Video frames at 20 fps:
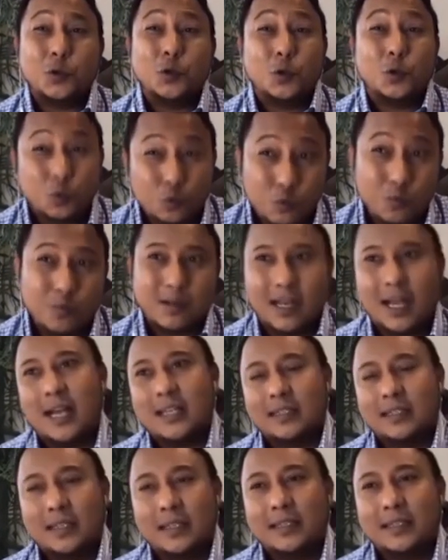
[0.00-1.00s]
Zoom
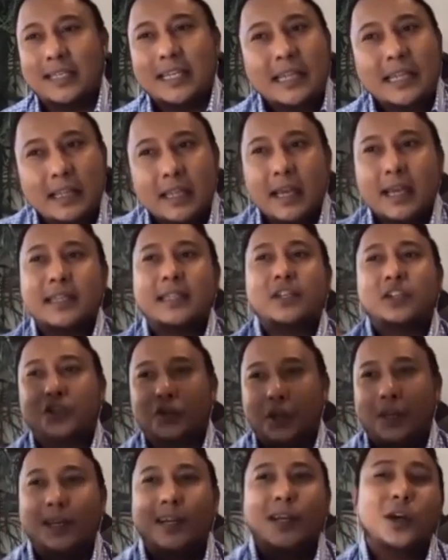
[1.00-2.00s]
classes, either as a
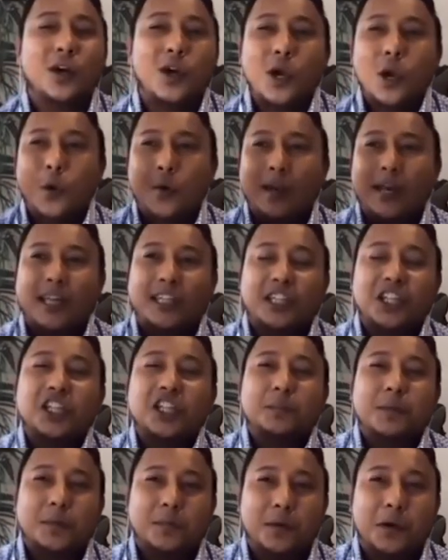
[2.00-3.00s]
trainer, when I
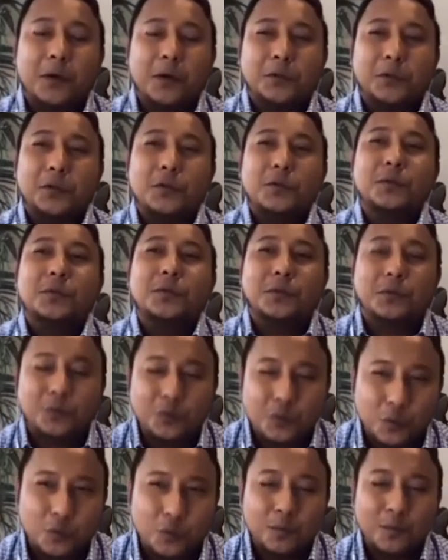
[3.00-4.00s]
teach people how to use
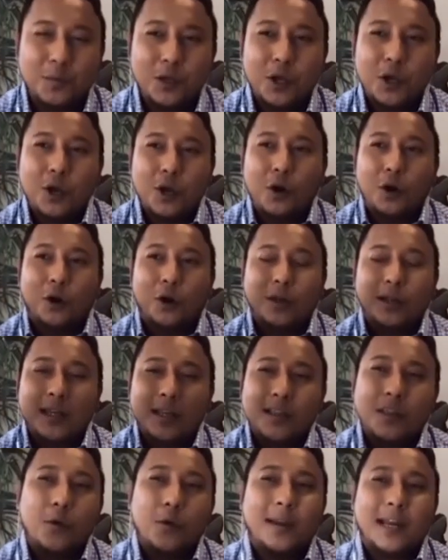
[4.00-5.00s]
Zoom, or
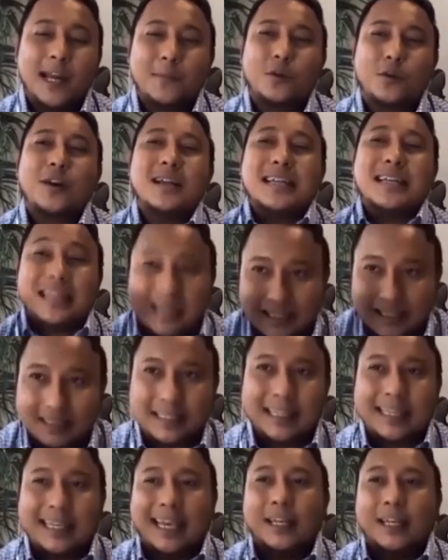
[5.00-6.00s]
either when I'm
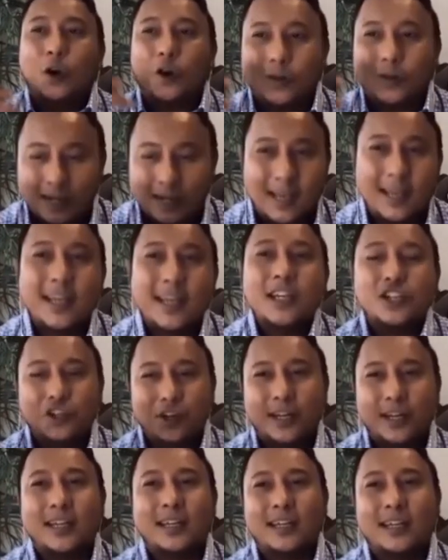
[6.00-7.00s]
conducting an online
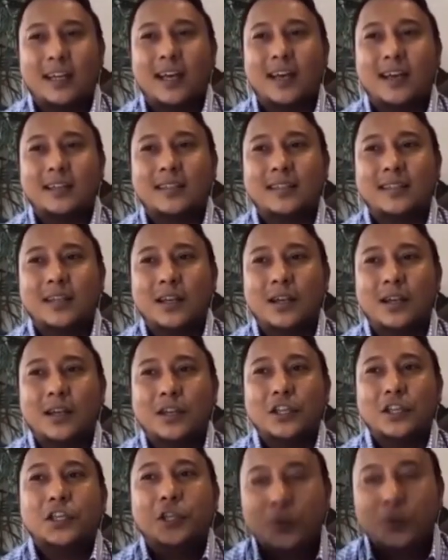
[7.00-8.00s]
training class
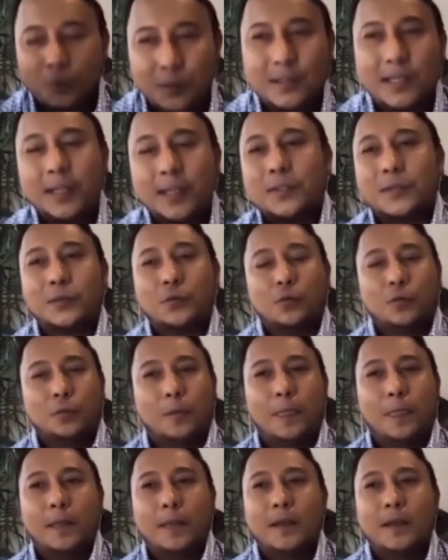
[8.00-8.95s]
using Zoom.